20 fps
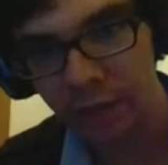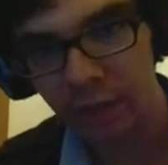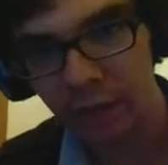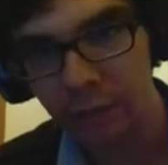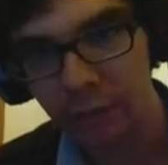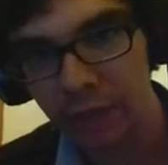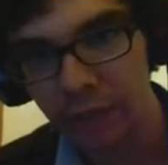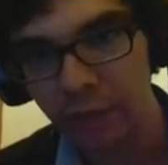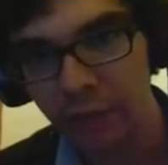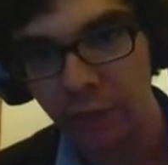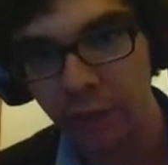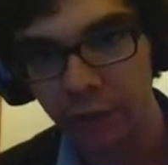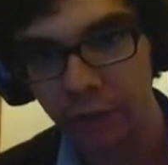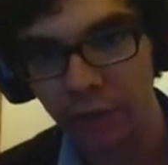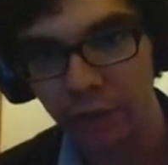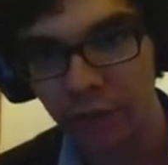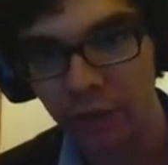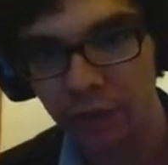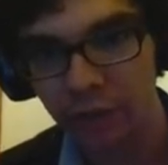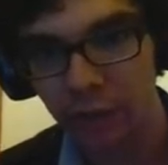here makes the other
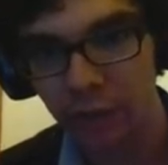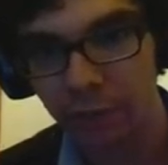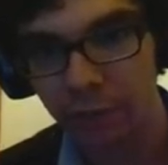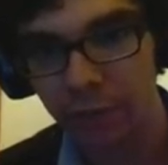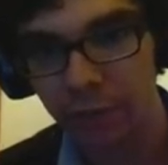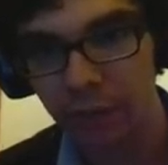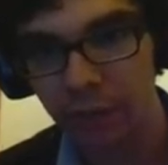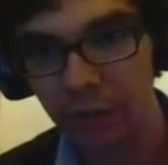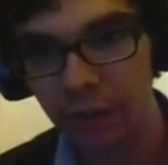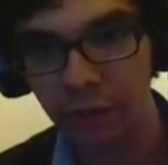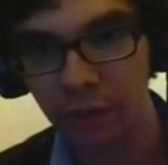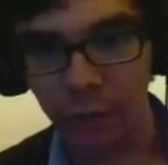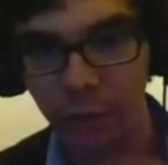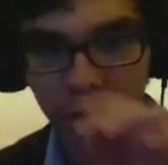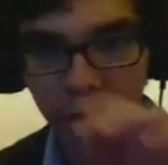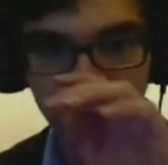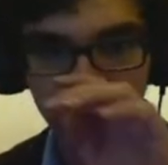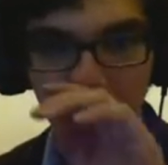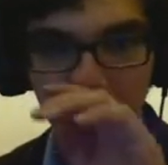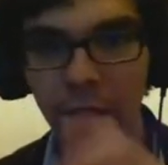things not be
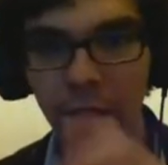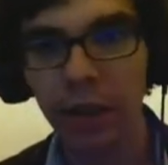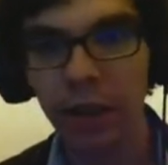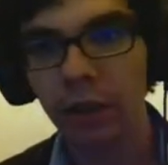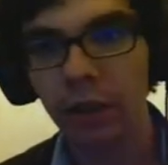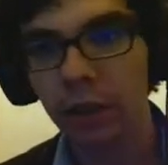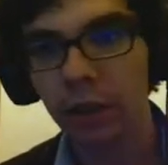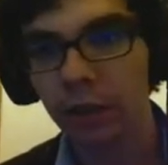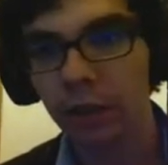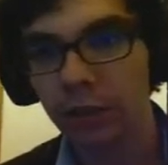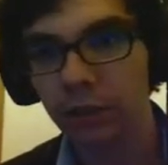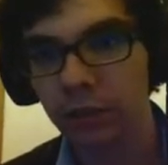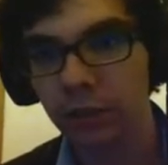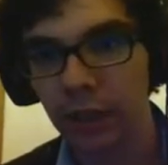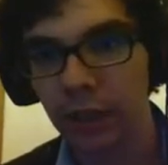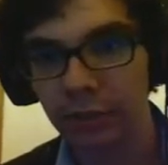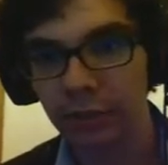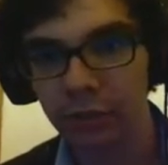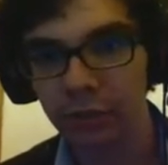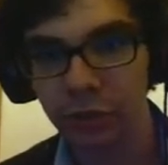noticeable.
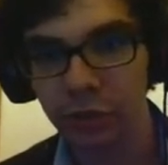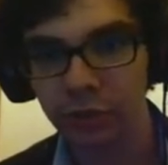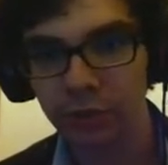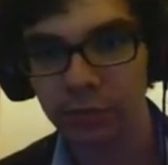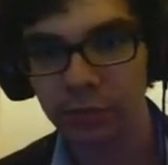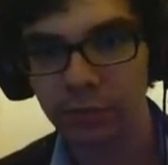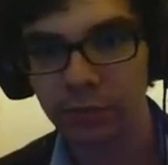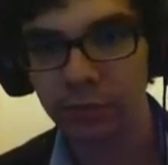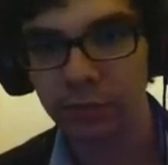Like, just,